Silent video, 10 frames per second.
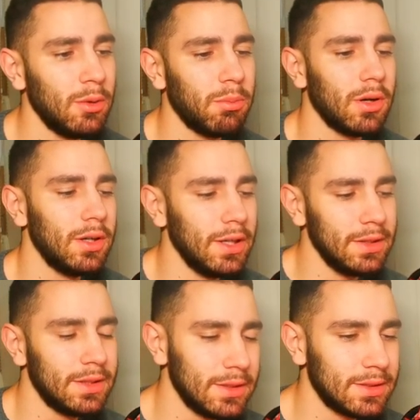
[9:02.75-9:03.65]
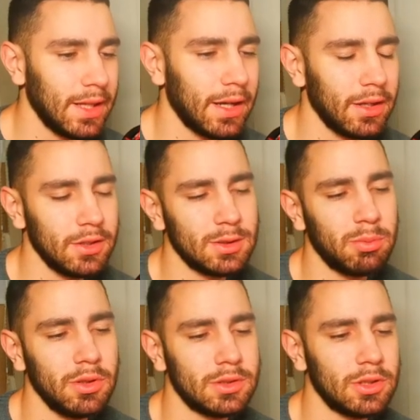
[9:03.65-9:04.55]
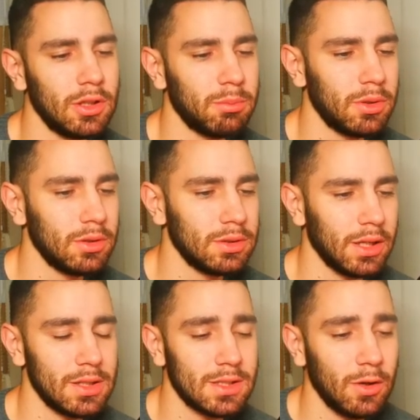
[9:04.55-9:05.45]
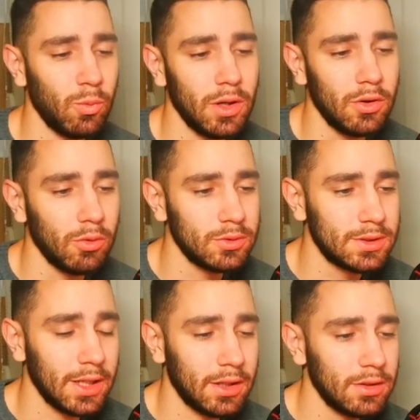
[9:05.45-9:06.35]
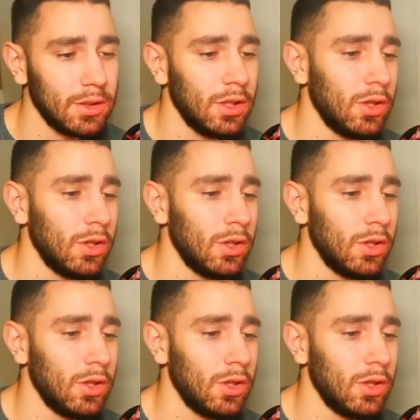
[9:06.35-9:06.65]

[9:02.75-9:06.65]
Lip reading: but in this deck it is pretty solid, because like I said, we are going second.